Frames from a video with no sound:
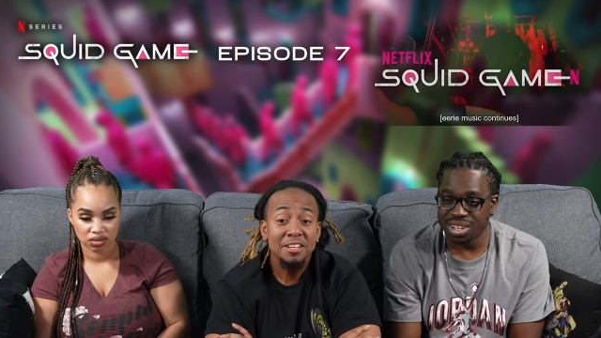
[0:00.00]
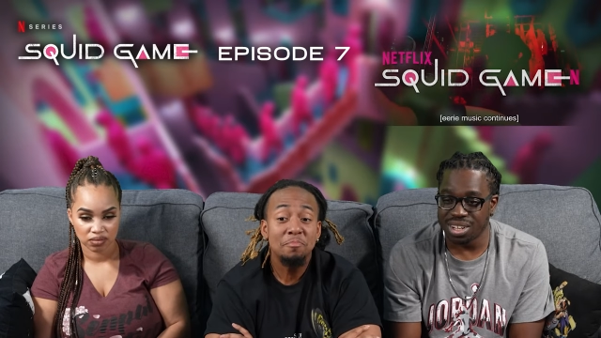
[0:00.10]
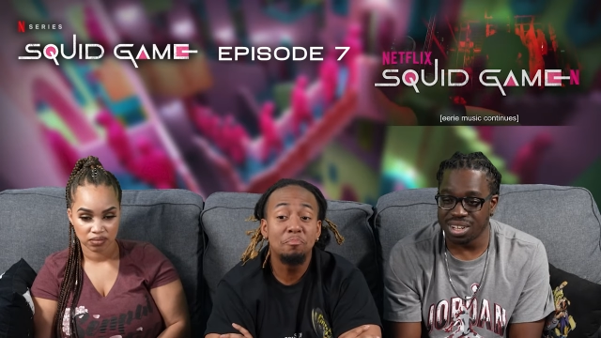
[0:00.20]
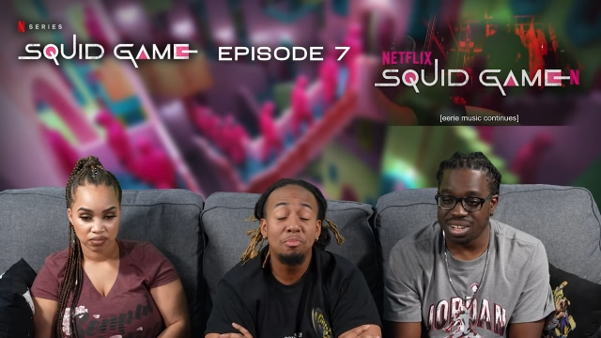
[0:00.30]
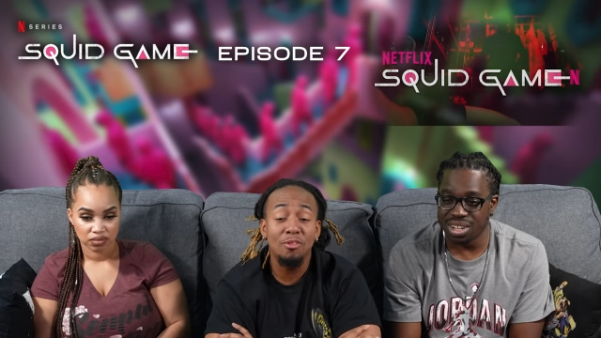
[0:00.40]

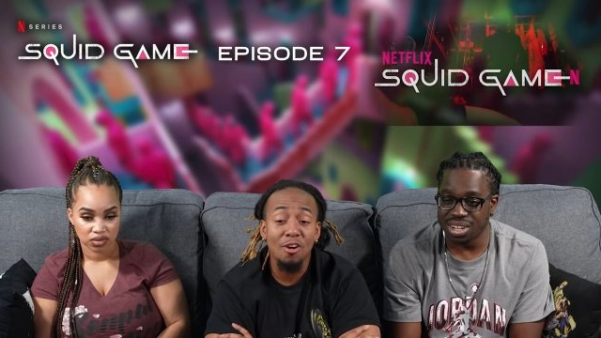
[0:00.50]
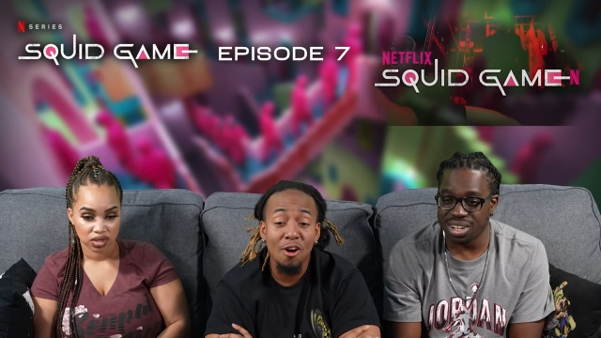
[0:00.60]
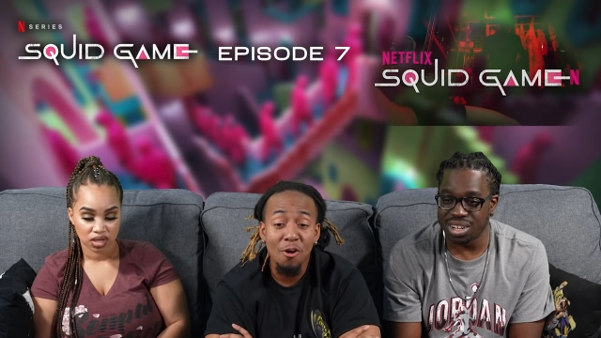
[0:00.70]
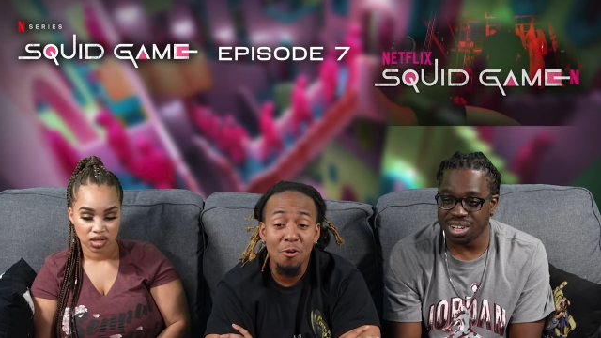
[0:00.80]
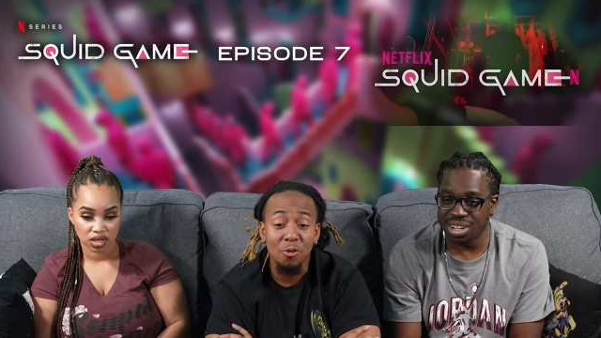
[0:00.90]

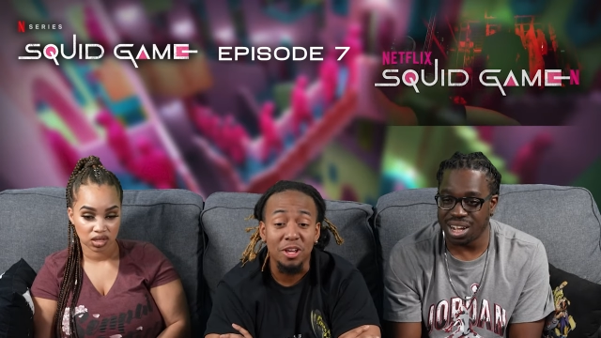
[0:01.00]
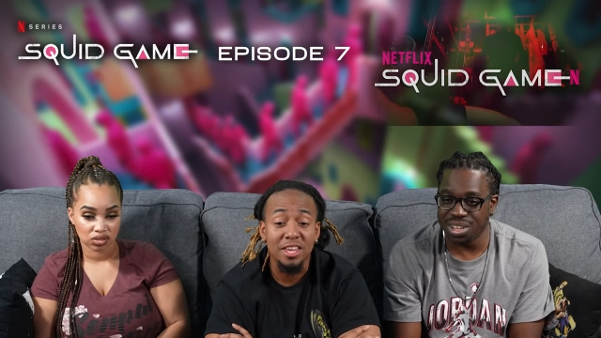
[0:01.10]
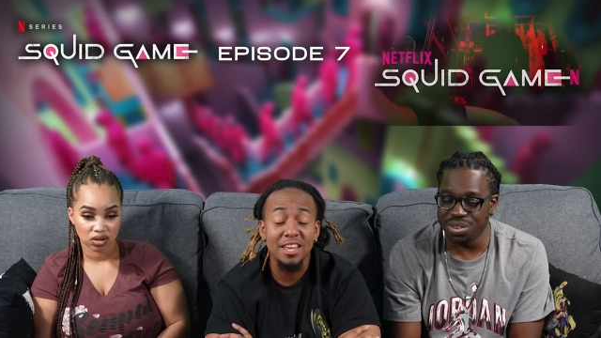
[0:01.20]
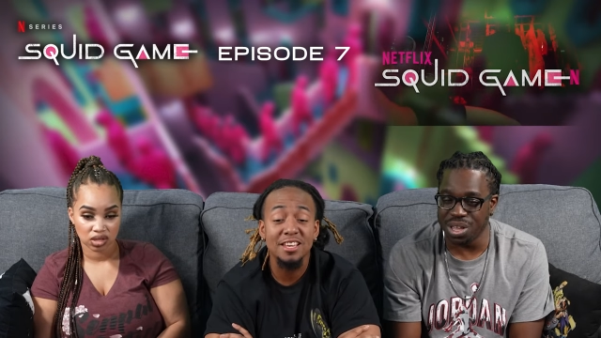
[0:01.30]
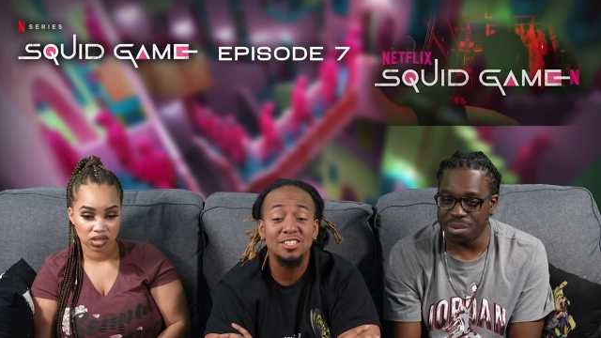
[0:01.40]
Speaker 1: Bro,
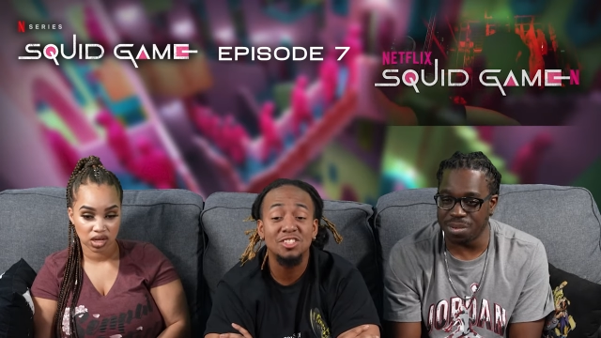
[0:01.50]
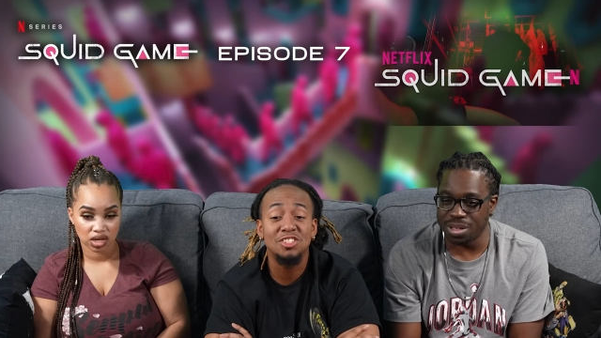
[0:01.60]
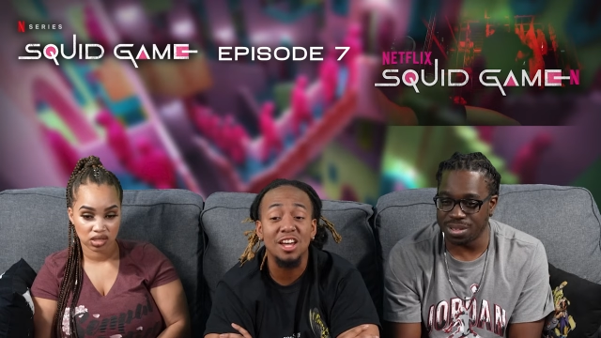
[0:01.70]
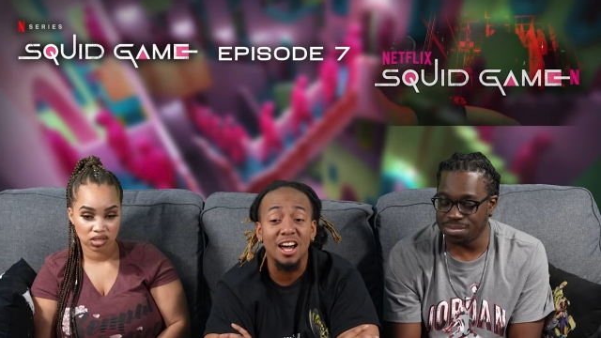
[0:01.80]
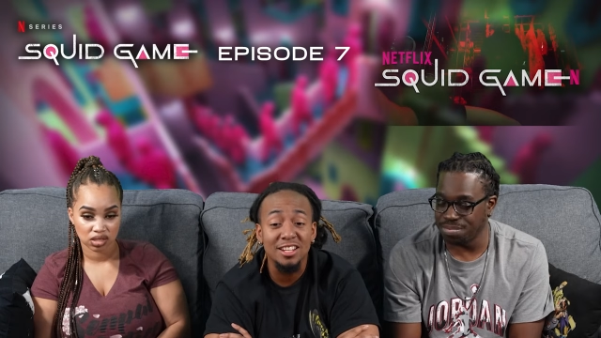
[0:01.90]
he is
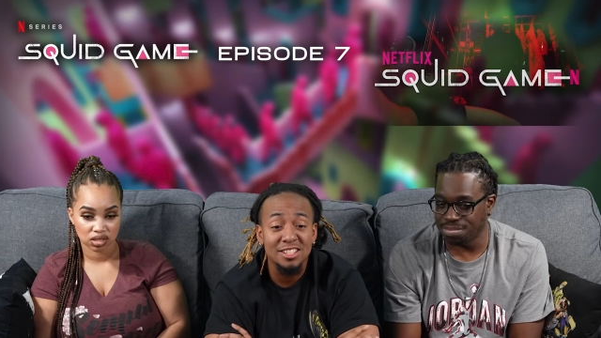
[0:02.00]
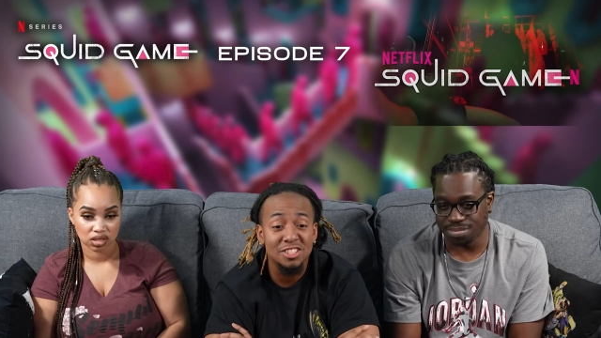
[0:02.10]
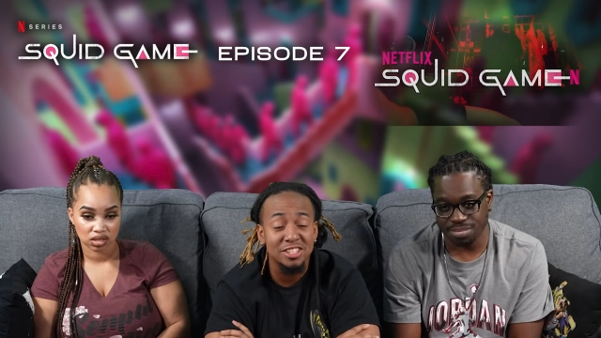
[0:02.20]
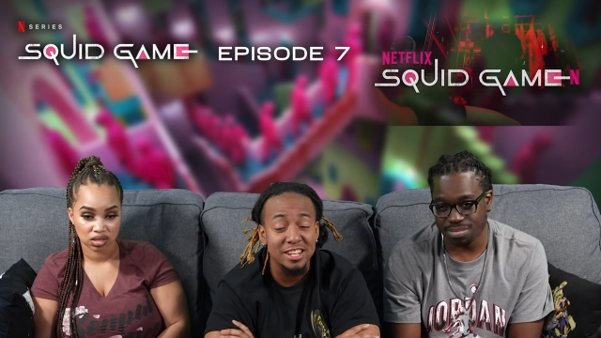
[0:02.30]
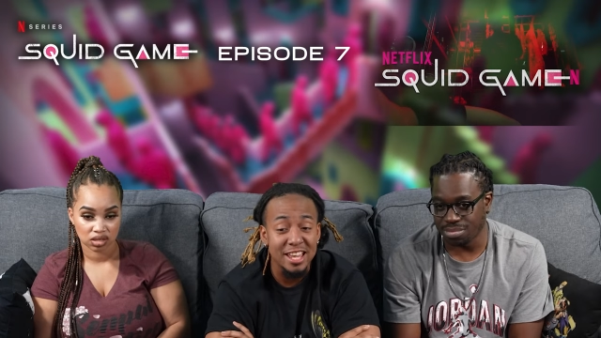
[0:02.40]
solid
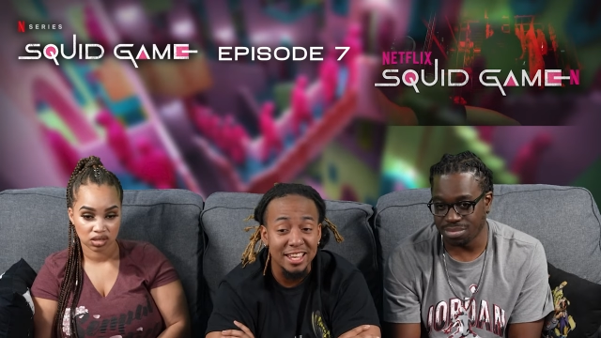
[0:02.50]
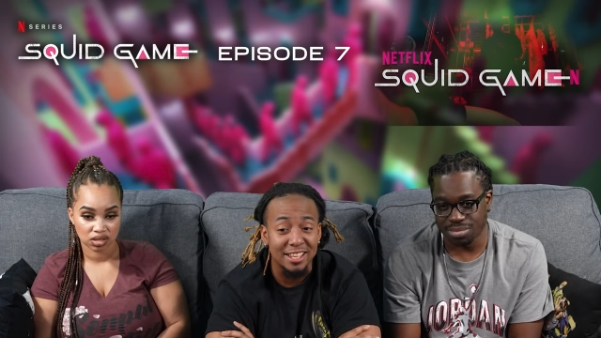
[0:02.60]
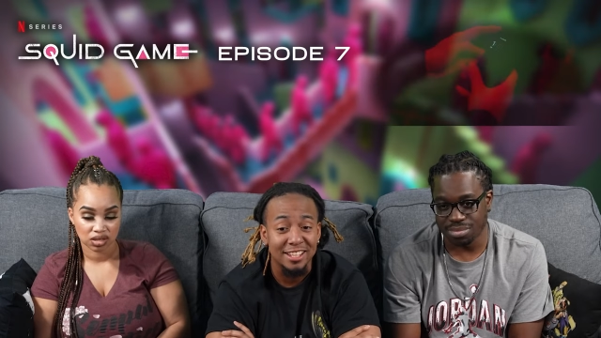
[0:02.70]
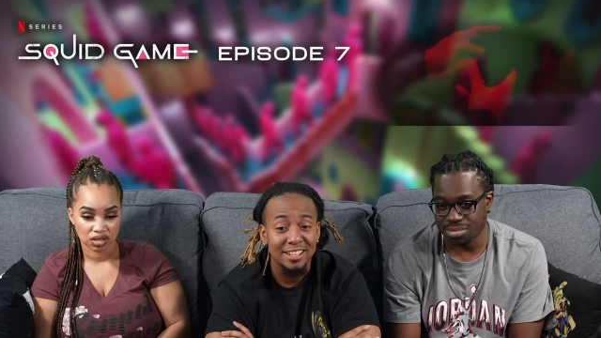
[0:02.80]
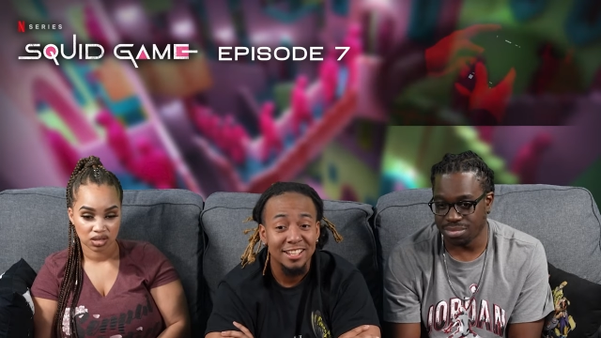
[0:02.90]

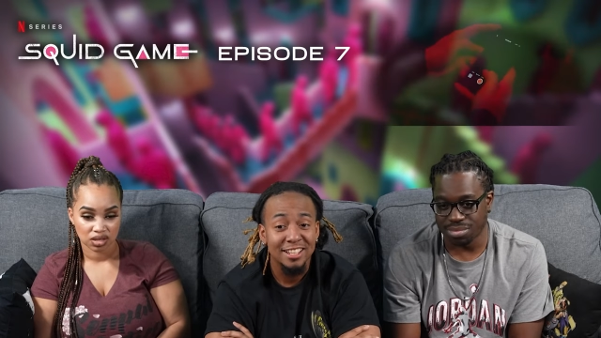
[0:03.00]
snake.